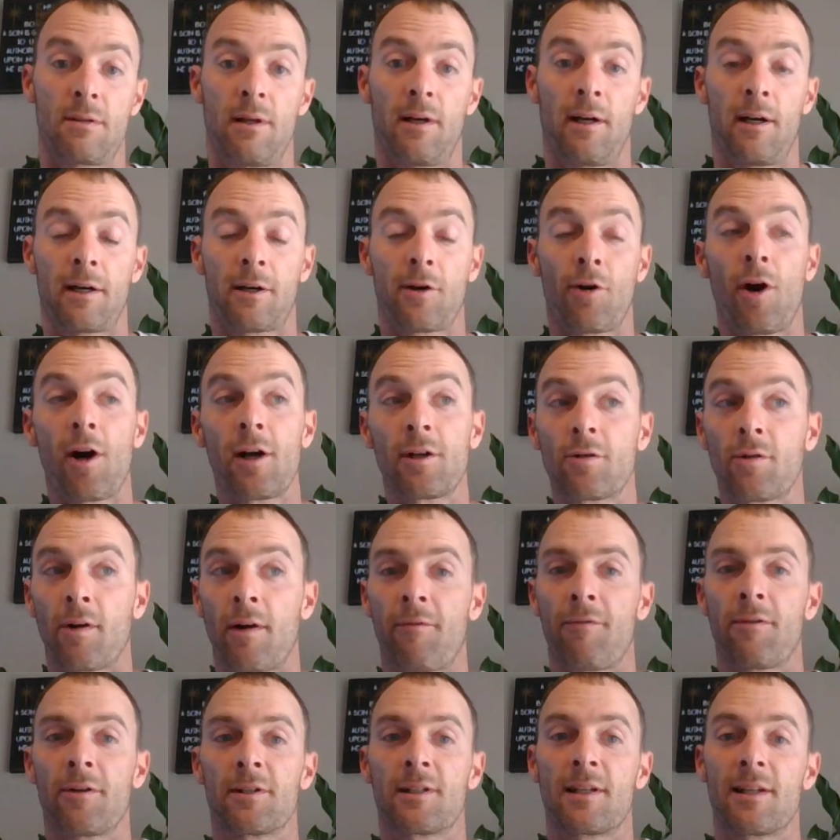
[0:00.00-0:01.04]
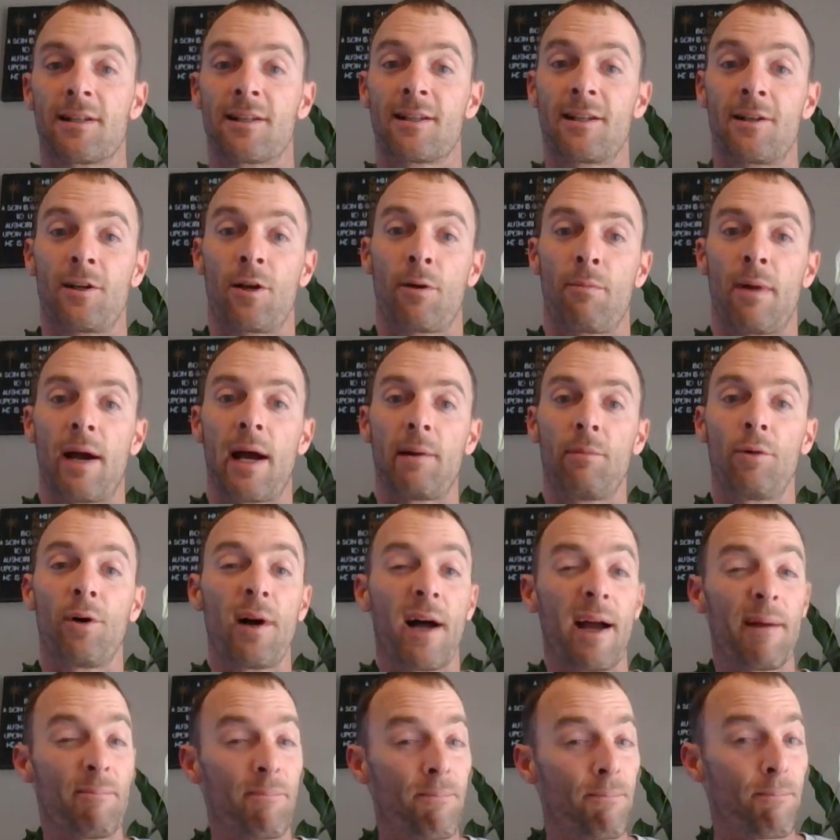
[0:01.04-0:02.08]
uh, cross references in your Bible,
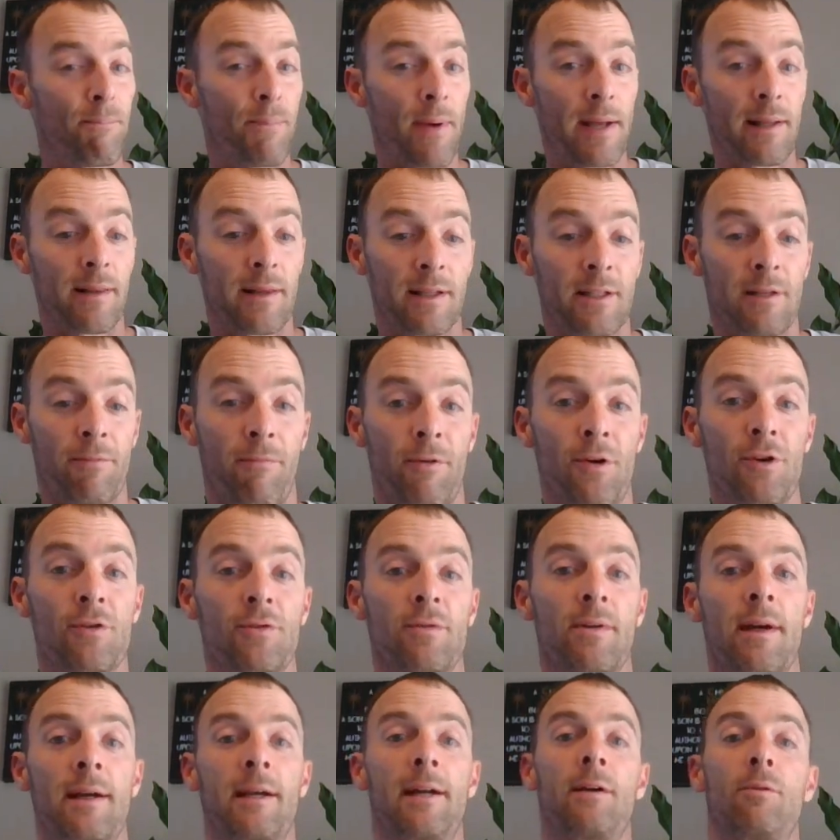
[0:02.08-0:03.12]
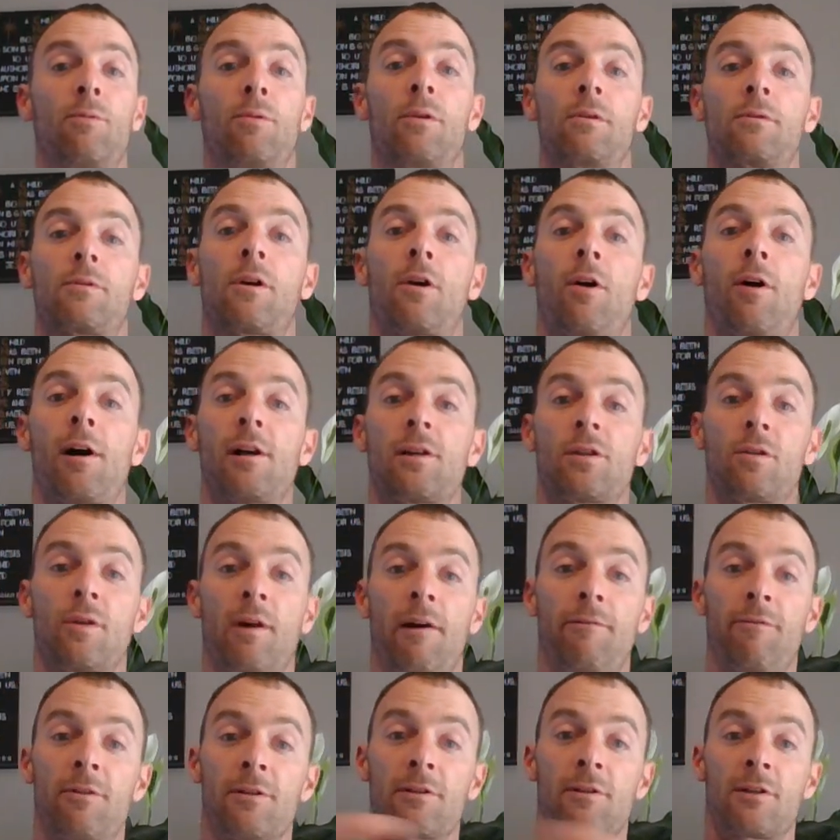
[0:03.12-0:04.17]
I bet this verse right here will cross
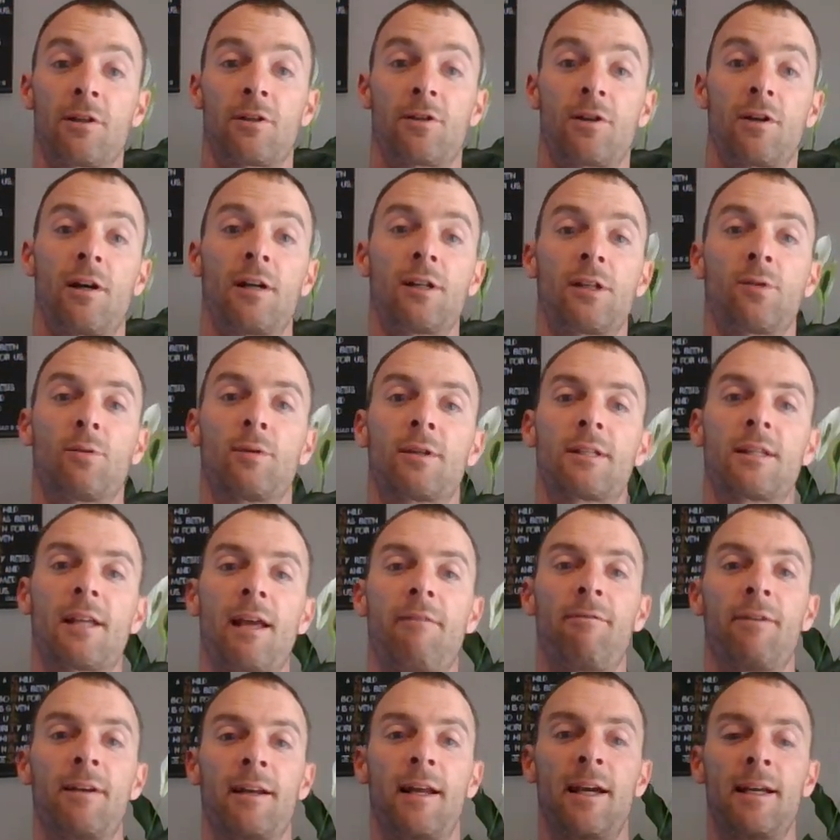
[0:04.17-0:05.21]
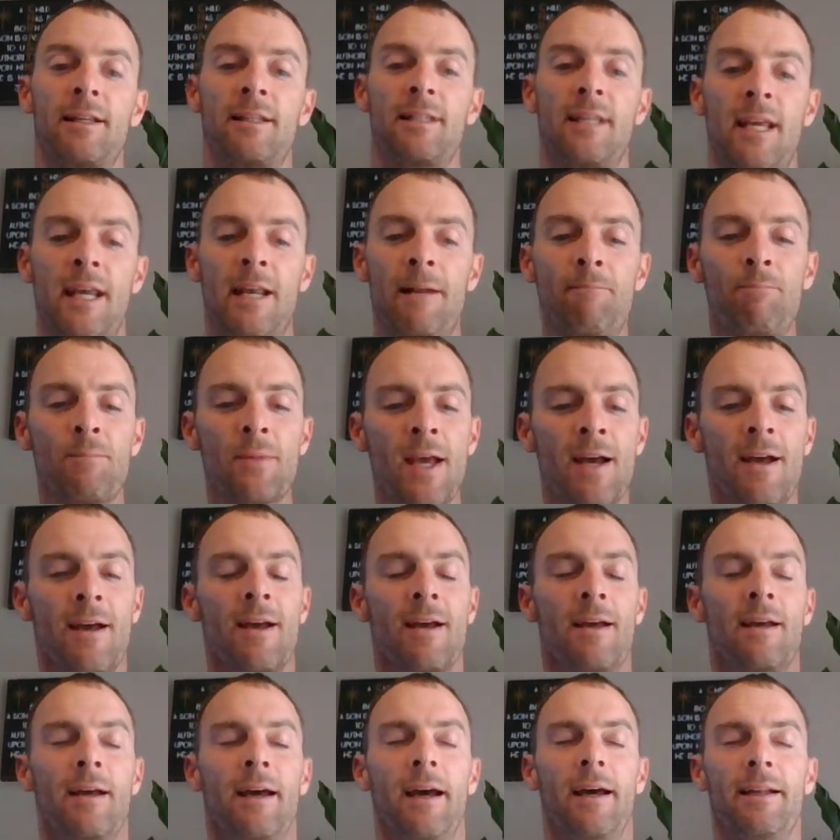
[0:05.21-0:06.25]
reference to Joshua 7 19.
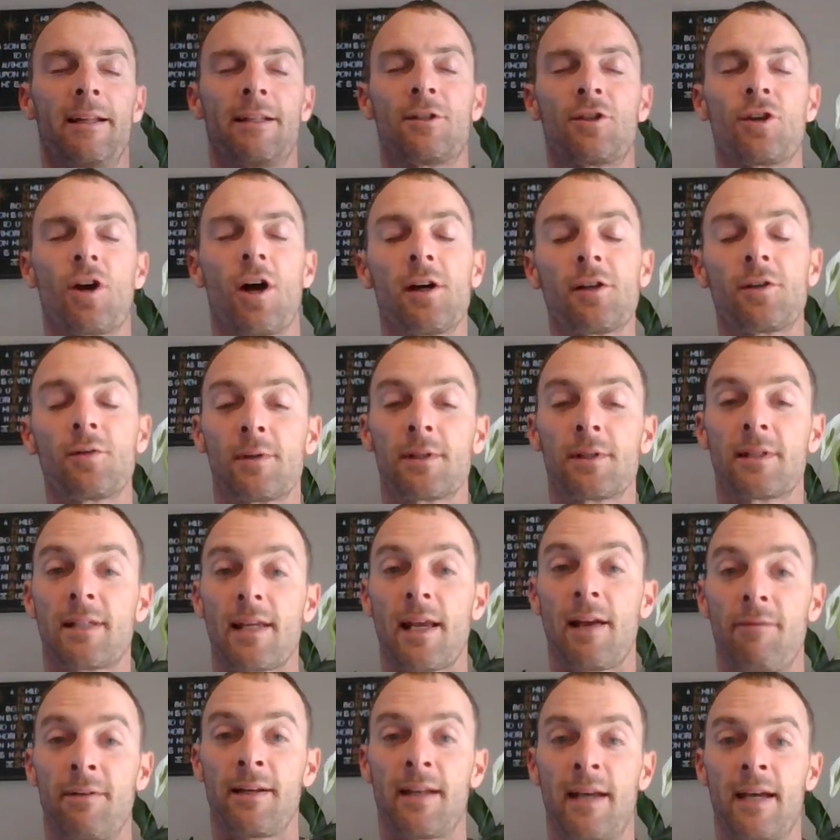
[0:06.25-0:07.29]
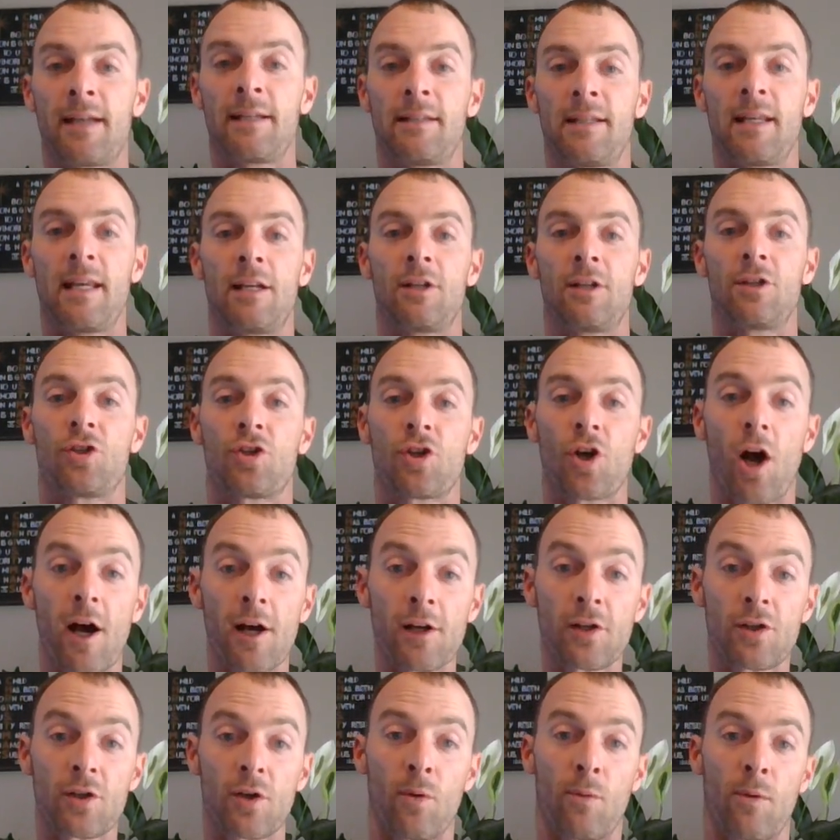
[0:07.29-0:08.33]
And in Joshua 7 19,
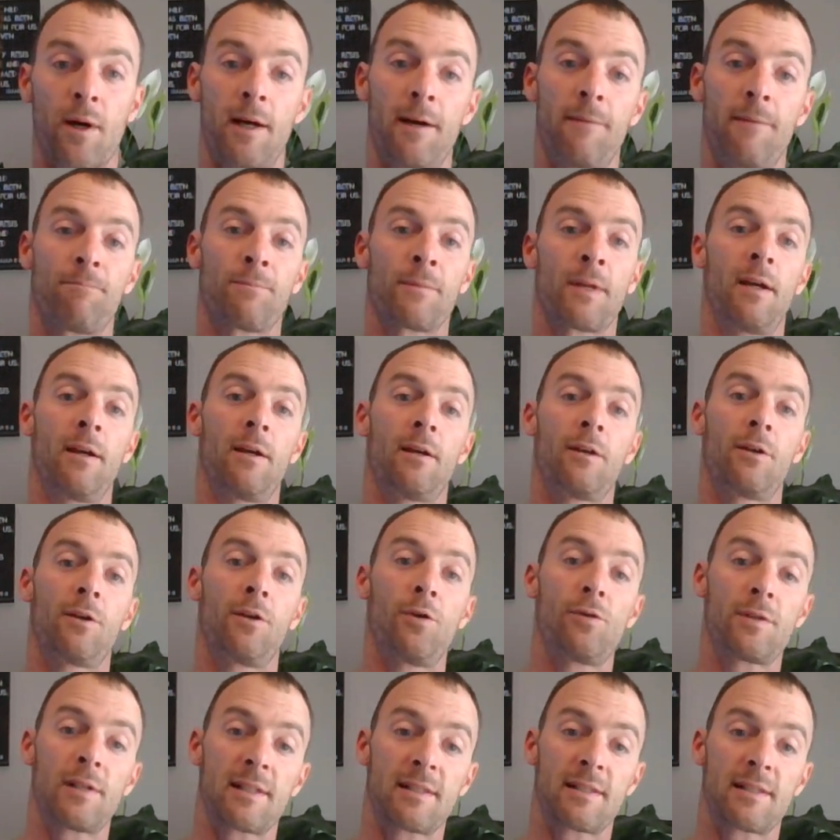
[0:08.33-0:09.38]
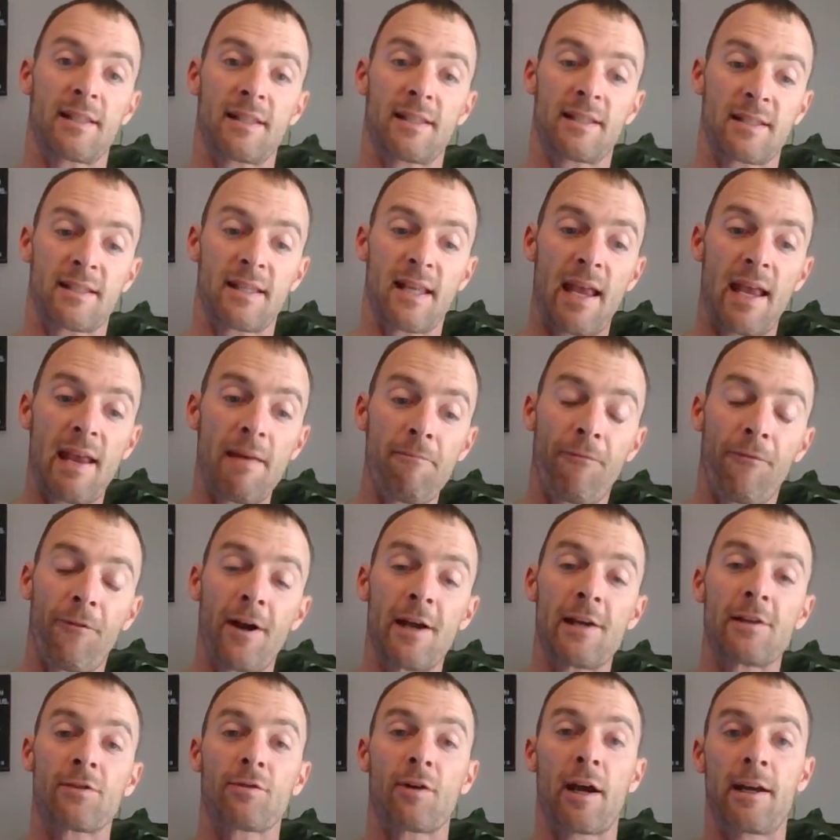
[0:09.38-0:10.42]
Joshua uses the same
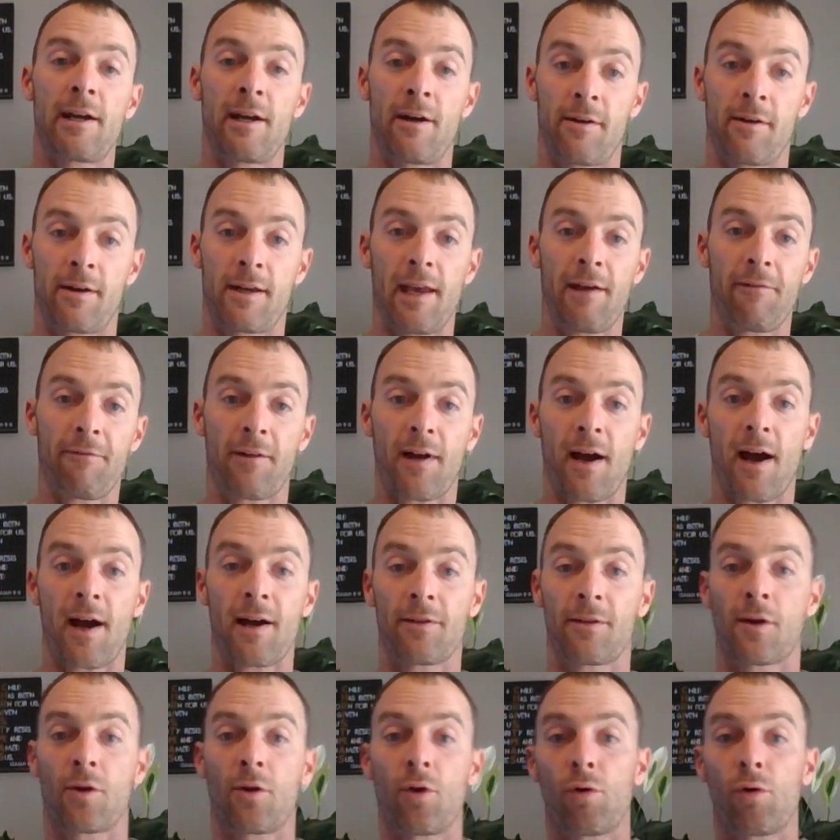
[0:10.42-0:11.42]
phrase right here give God the